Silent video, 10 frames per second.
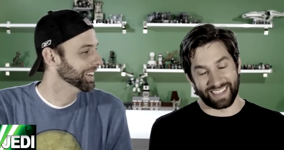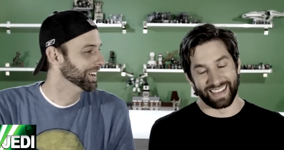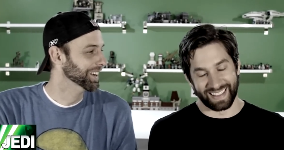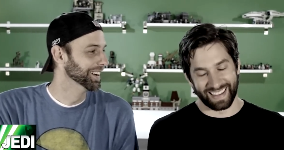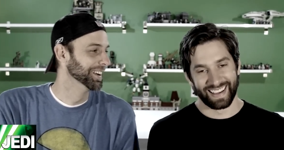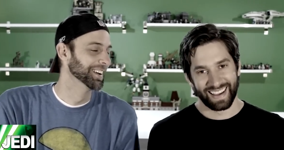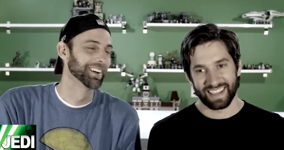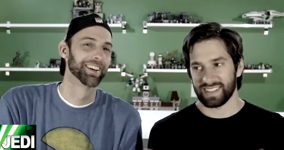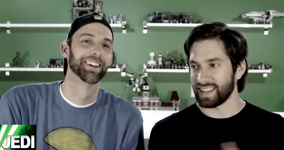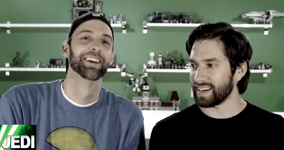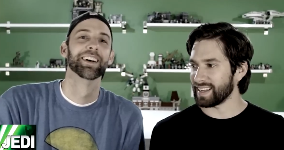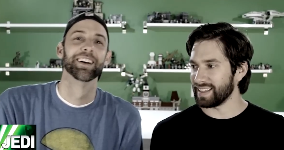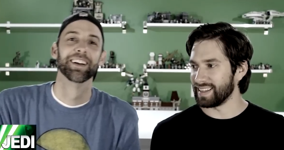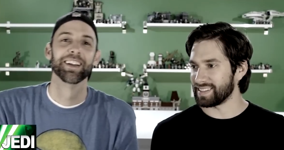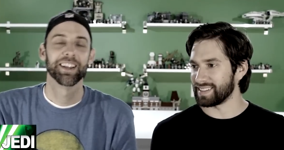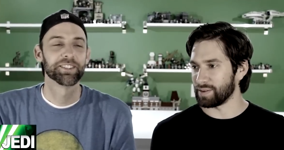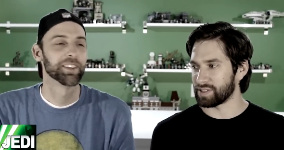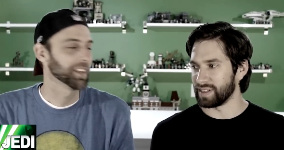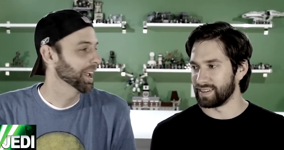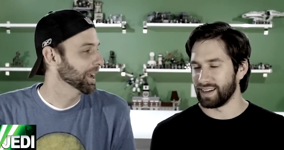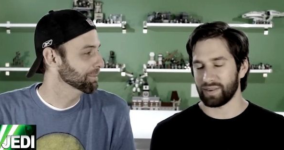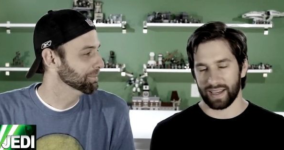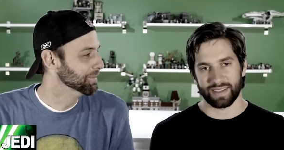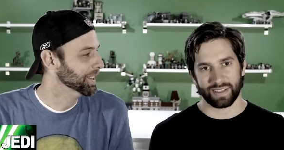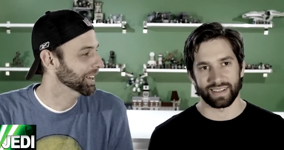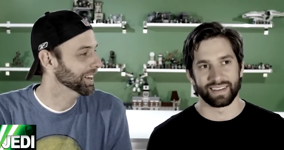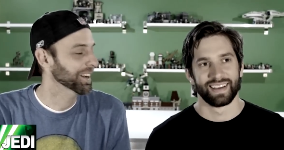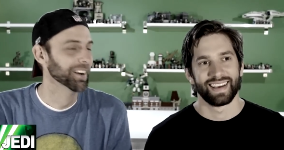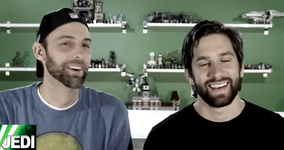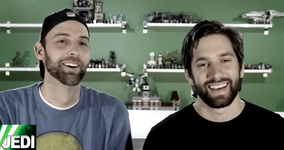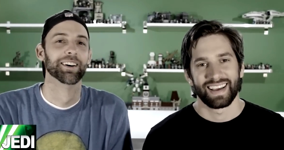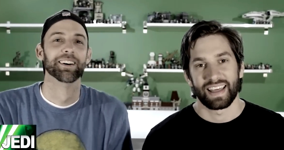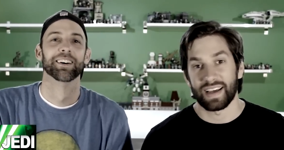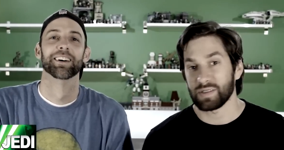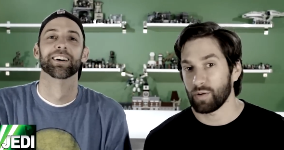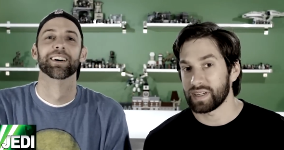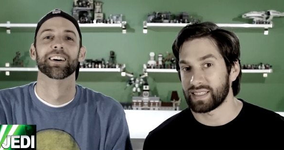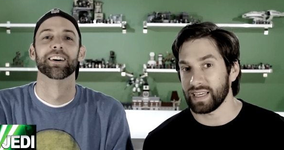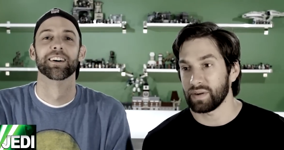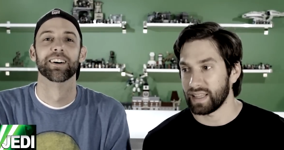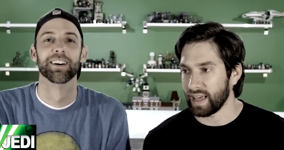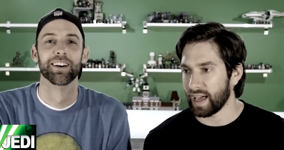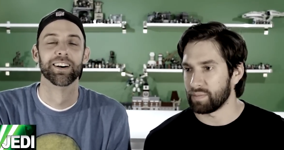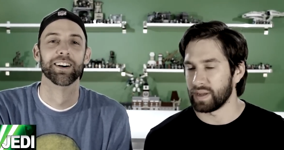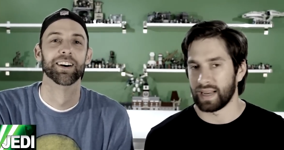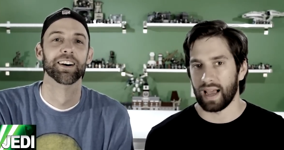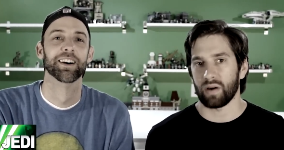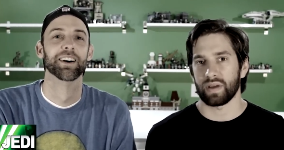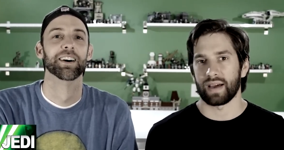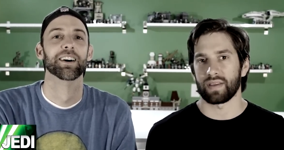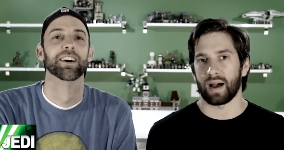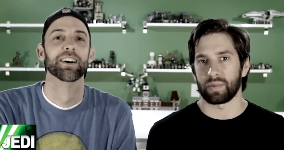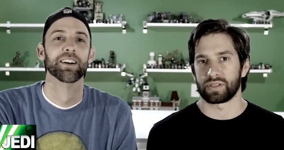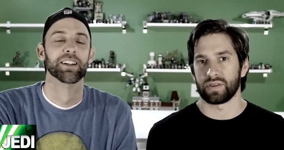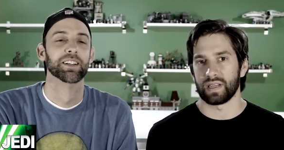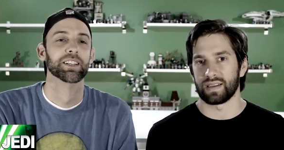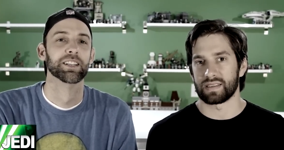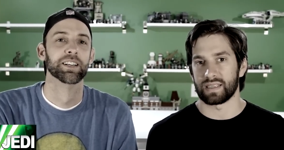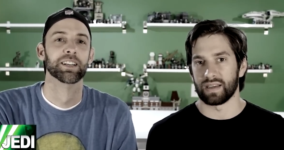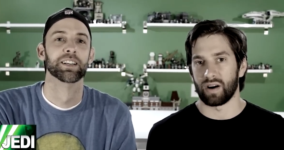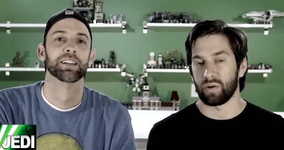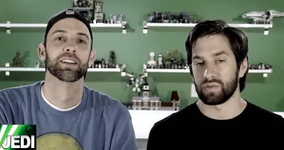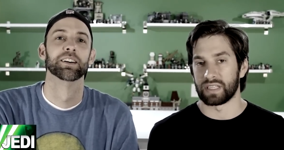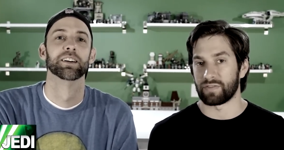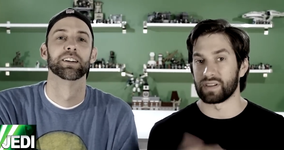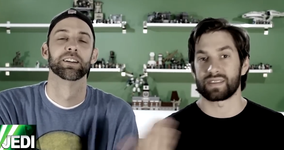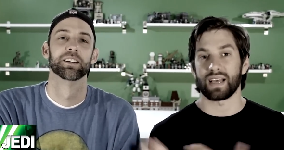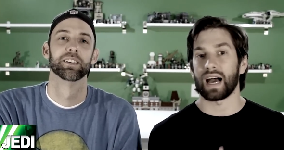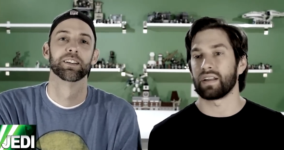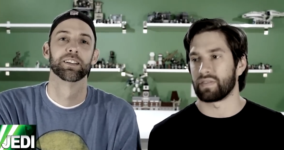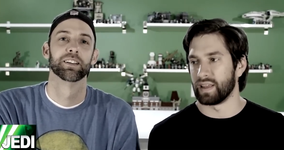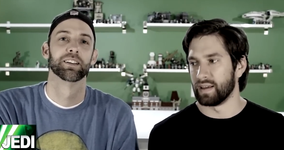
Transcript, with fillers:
Speaker 1: say that again. That's it's in the good. game. Okay, that's good. And that's what we see with EA, but now we have the opportunity to see a whole different side of